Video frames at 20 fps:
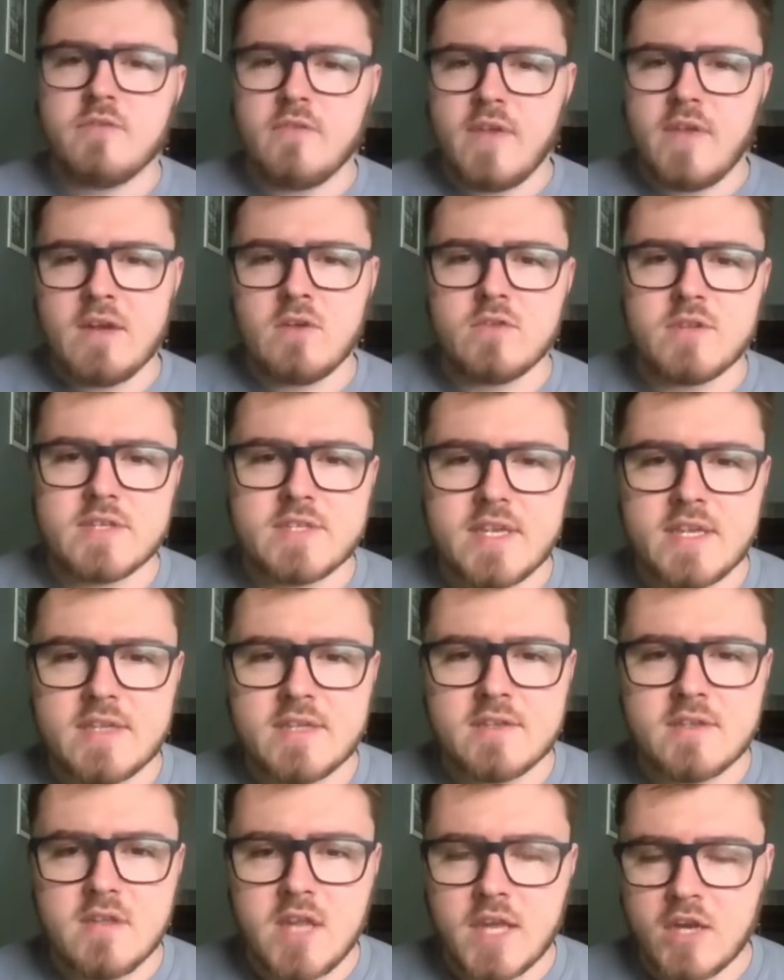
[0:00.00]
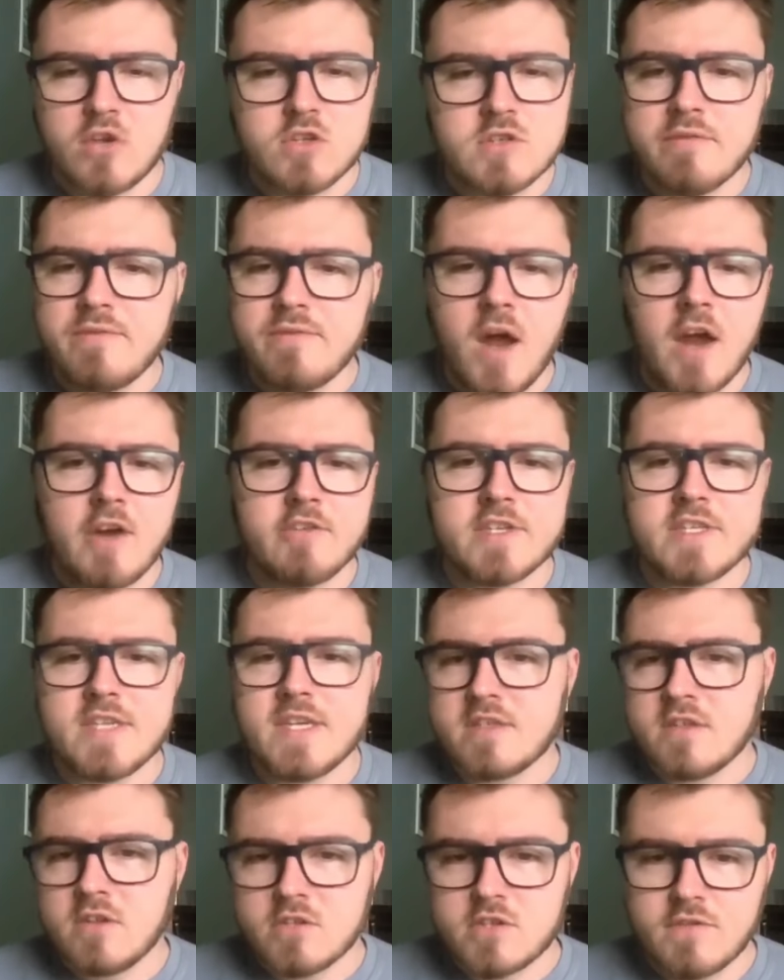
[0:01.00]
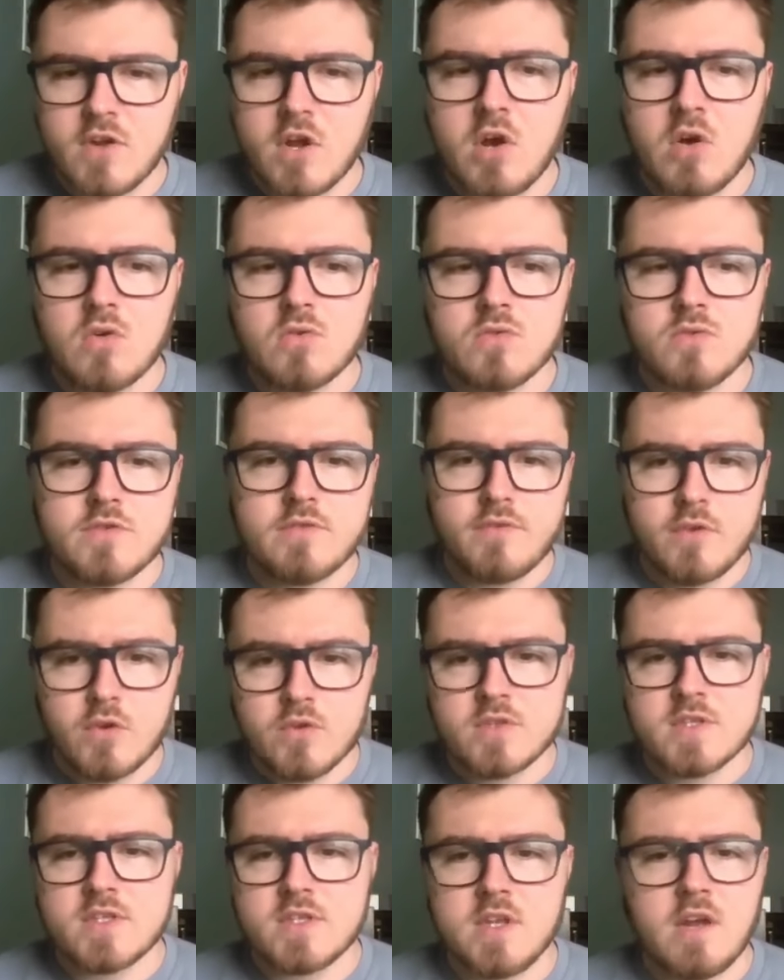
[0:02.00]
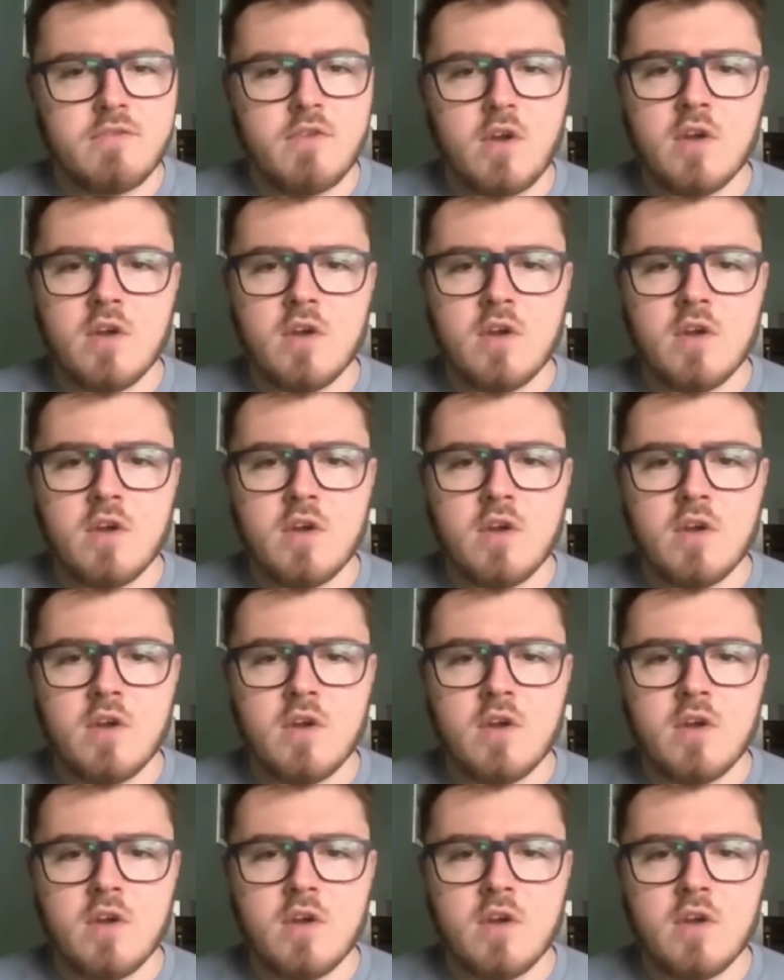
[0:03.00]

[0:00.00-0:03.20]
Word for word: of illnesses, like lots of viruses, lots of colds and flus and stuff